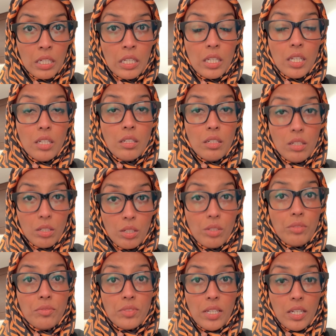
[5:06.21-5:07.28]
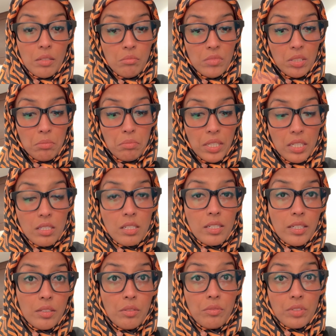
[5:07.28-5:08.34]
And a lot of time, the
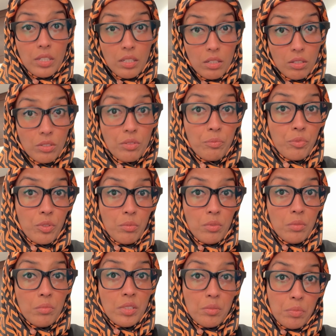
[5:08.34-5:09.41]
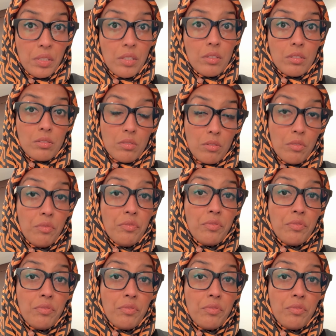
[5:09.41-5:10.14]
baseline of a lot of problem is because of